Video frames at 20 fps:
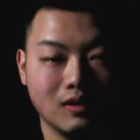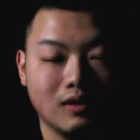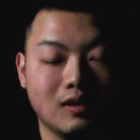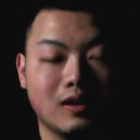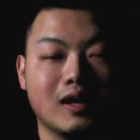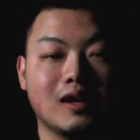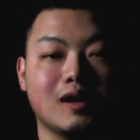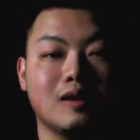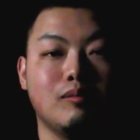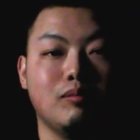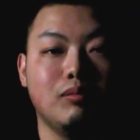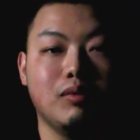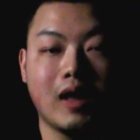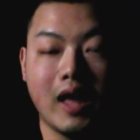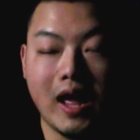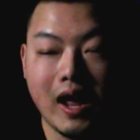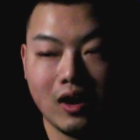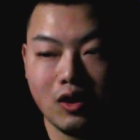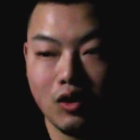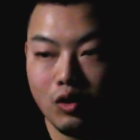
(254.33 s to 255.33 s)
like a
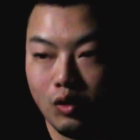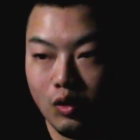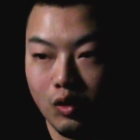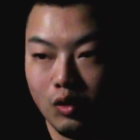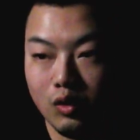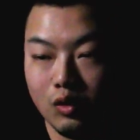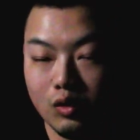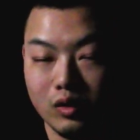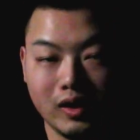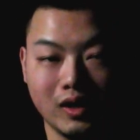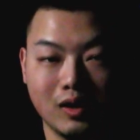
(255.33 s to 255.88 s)
black hole